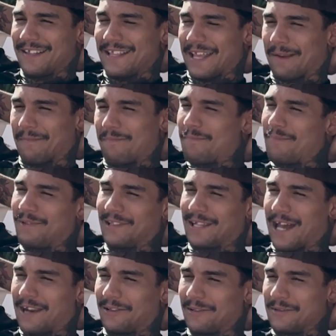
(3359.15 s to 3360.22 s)
like
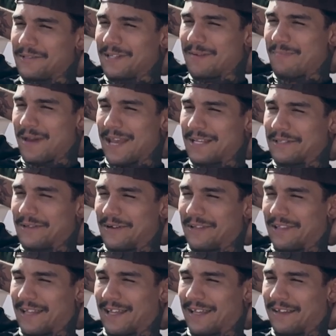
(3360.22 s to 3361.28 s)
kind of loosely based
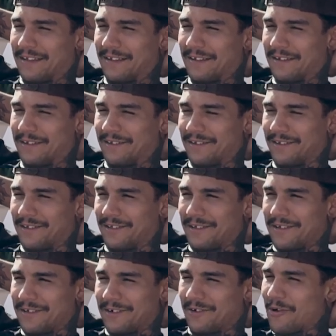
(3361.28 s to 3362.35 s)
on like
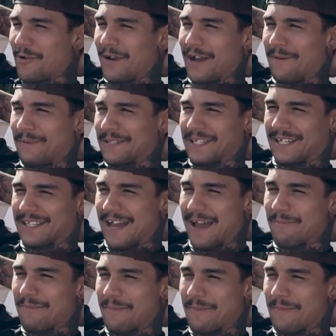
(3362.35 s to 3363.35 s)
growing up. This like time in